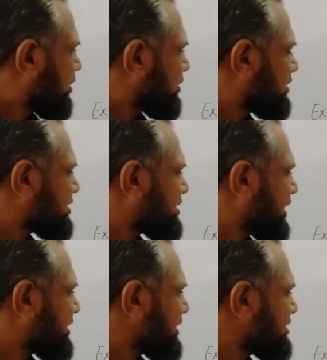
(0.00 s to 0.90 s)
the
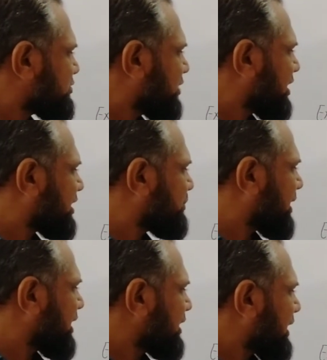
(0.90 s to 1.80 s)
sentence will
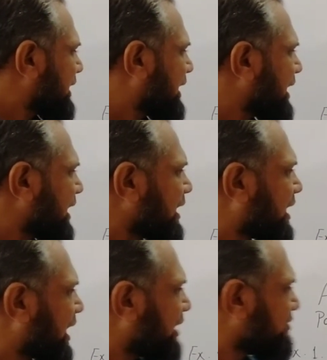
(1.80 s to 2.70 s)
remain, he
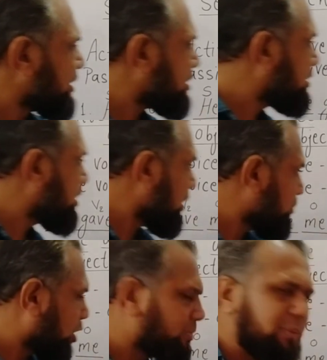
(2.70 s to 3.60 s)
gave the
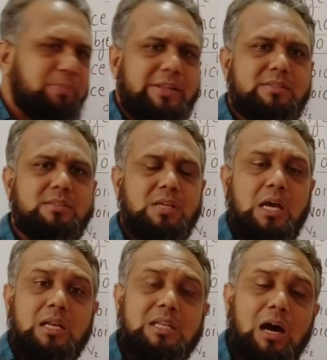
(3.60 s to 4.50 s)
bobby pins.
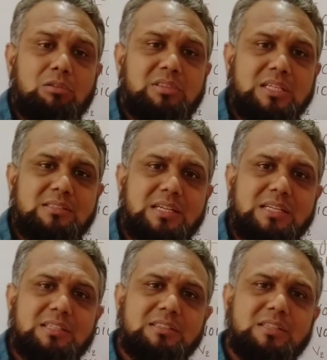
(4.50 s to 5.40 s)
Now this
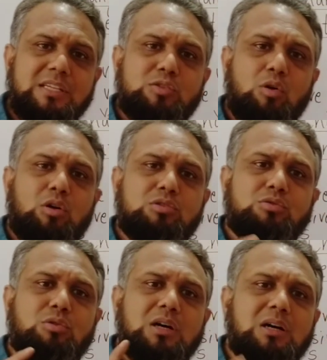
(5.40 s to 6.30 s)
sentence is
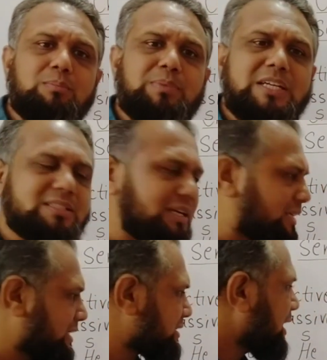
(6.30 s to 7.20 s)
also a complete
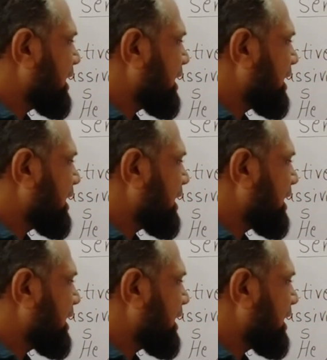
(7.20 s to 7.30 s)
sentence,